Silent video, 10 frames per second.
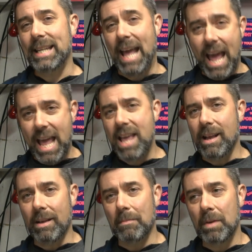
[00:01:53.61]
into
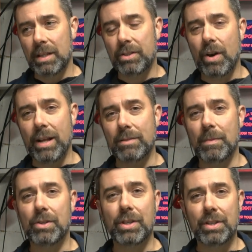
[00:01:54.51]
AM
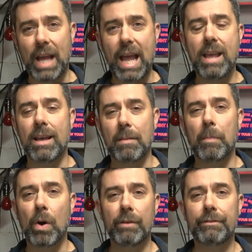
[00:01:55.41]
transmissions, AM
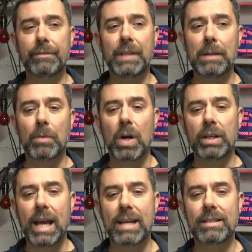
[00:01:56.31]
Part 15
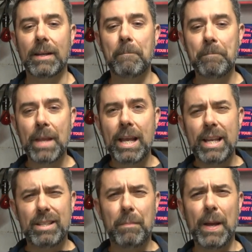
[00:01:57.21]
broadcasting,
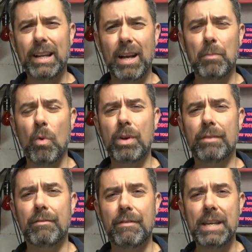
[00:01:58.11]
is to pick up one
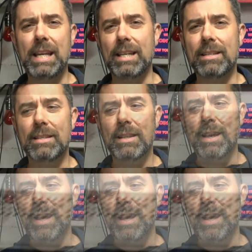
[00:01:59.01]
of these,